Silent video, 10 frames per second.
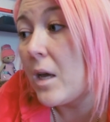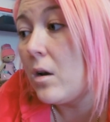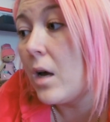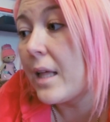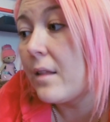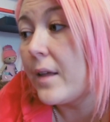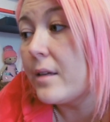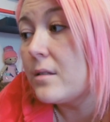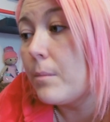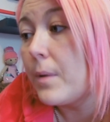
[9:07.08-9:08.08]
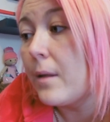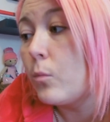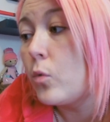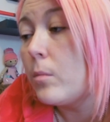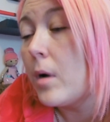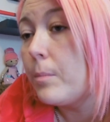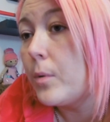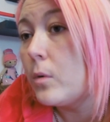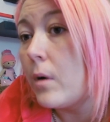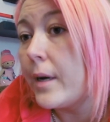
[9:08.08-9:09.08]
like this. But then will my
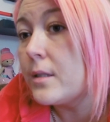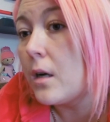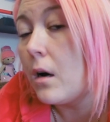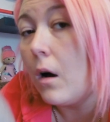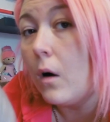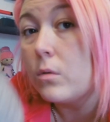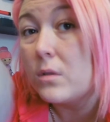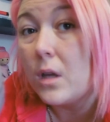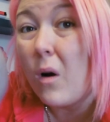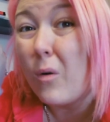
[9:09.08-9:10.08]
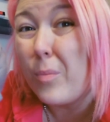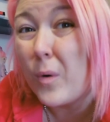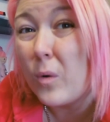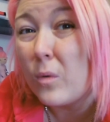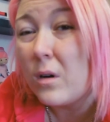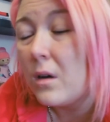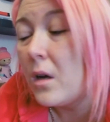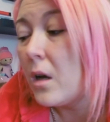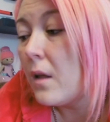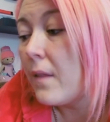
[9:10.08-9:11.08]
ball winder hold the whole ball?
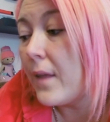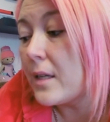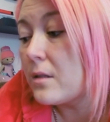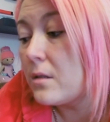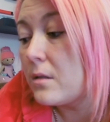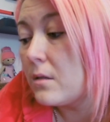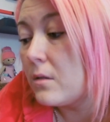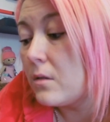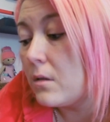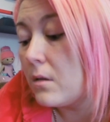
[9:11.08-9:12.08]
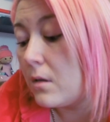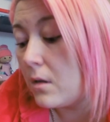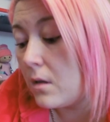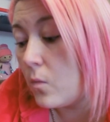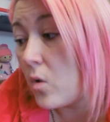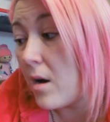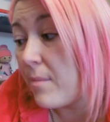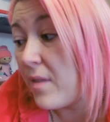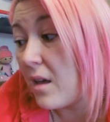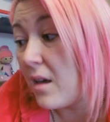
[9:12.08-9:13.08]
That's what I'm
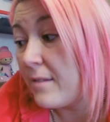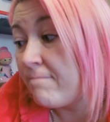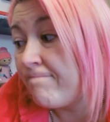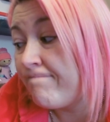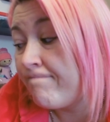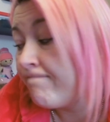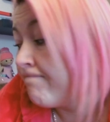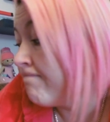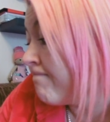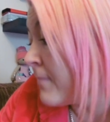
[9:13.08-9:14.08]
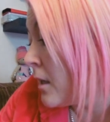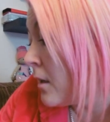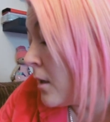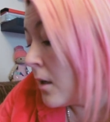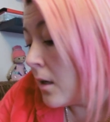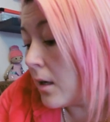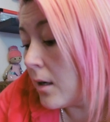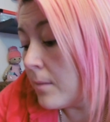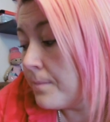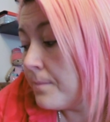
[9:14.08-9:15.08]
thinking.
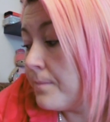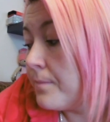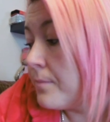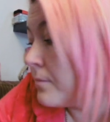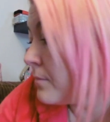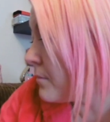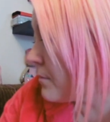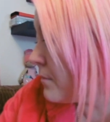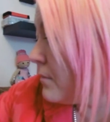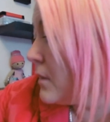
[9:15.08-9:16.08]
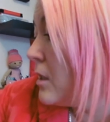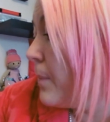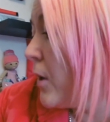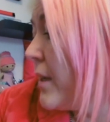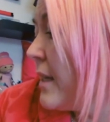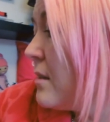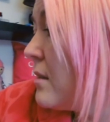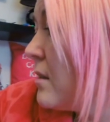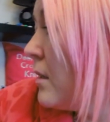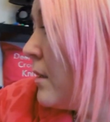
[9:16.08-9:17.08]
Um, to be honest,